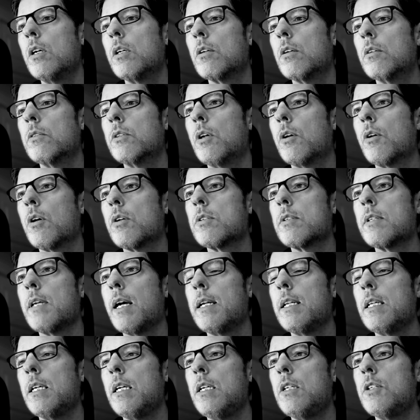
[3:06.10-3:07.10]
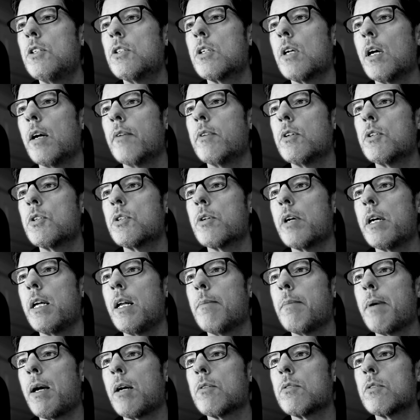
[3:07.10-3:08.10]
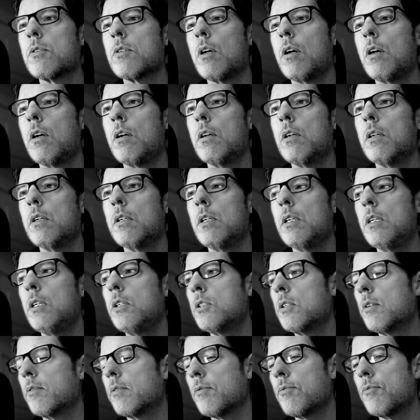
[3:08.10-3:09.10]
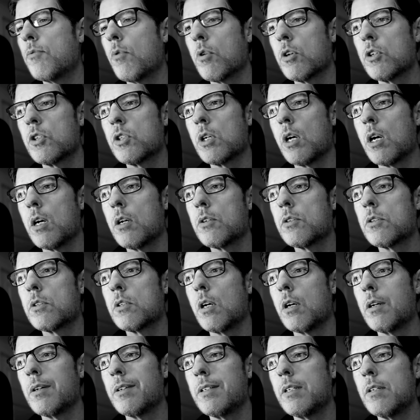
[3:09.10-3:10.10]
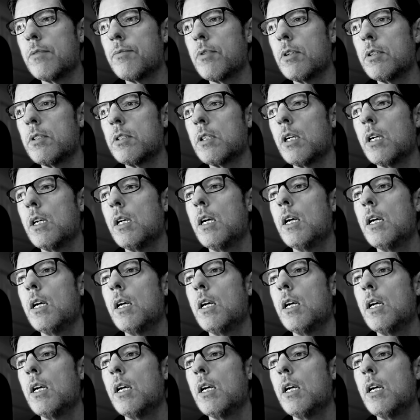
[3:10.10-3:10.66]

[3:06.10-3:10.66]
You'll notice that each of the trade amounts on each of the 4 charts are different.